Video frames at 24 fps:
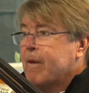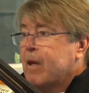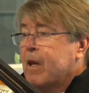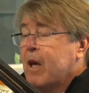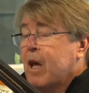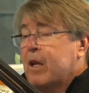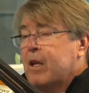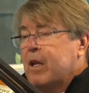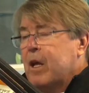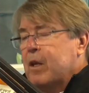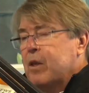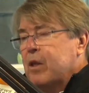
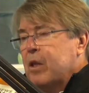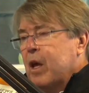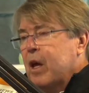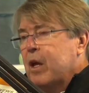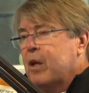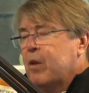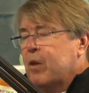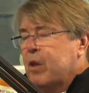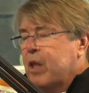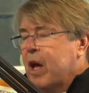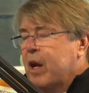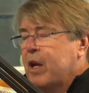Yeah, and
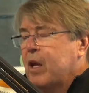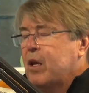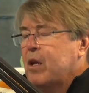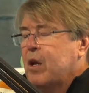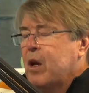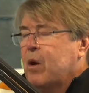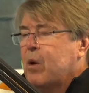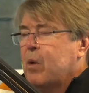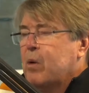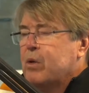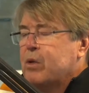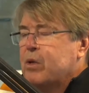that he
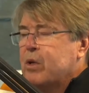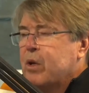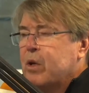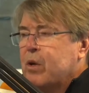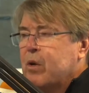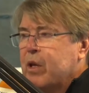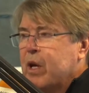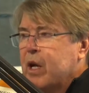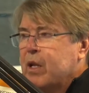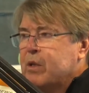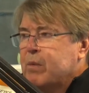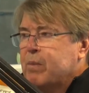knows.
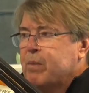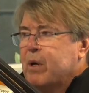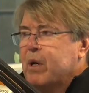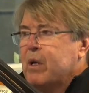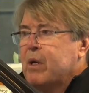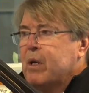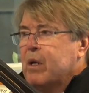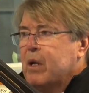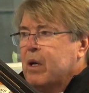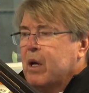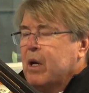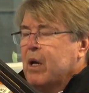
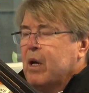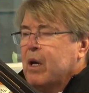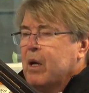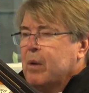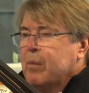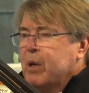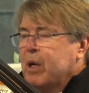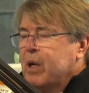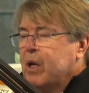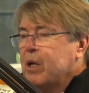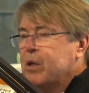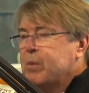
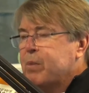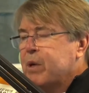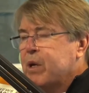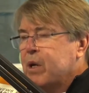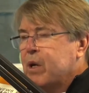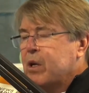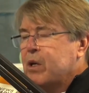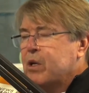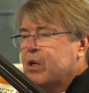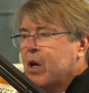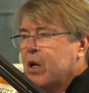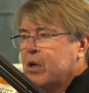He's been
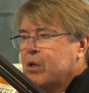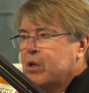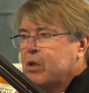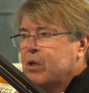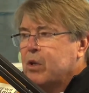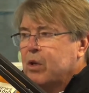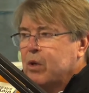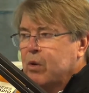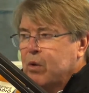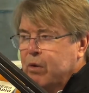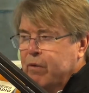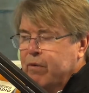in a
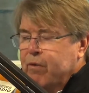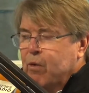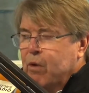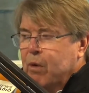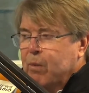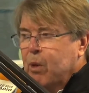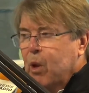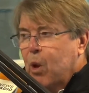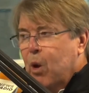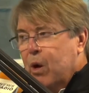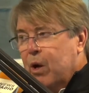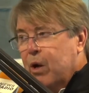Ducks
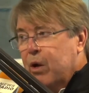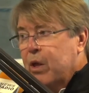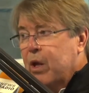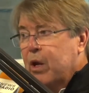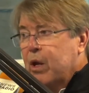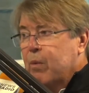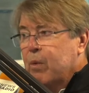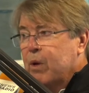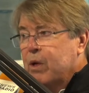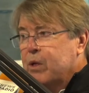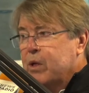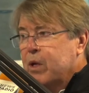uniform longer than
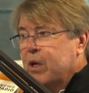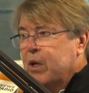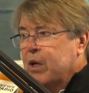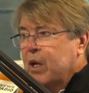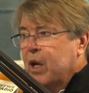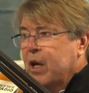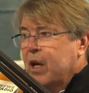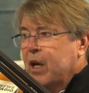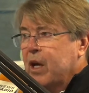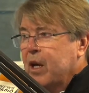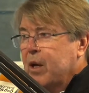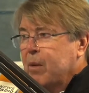he was
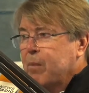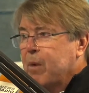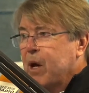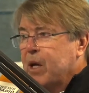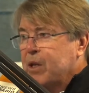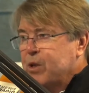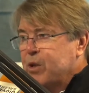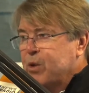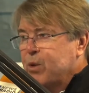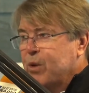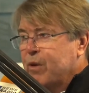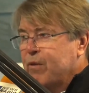in a
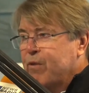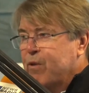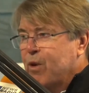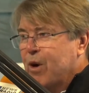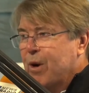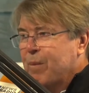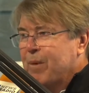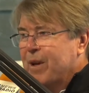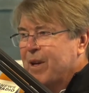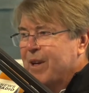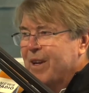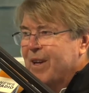Mets uniform.